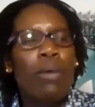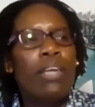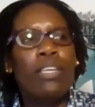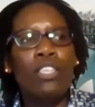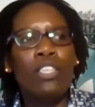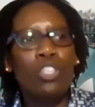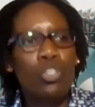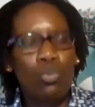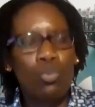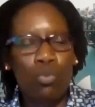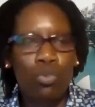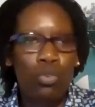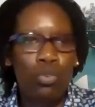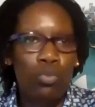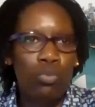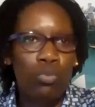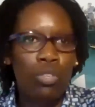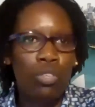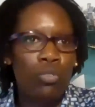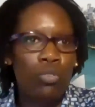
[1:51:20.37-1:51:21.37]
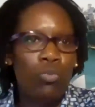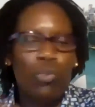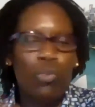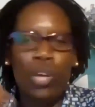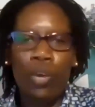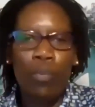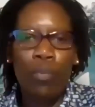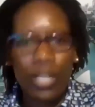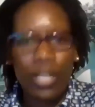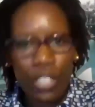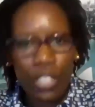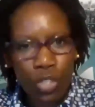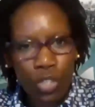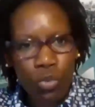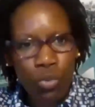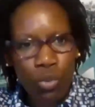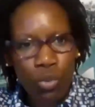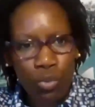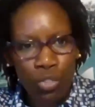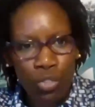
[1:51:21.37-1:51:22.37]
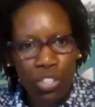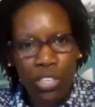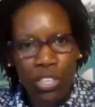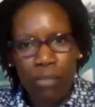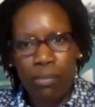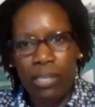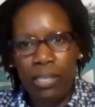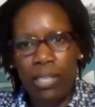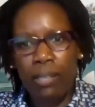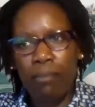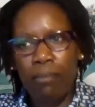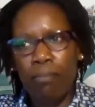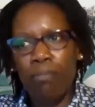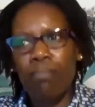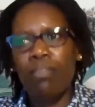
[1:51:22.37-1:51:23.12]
Why didn't you go to the UK? Why didn't you go to Germany?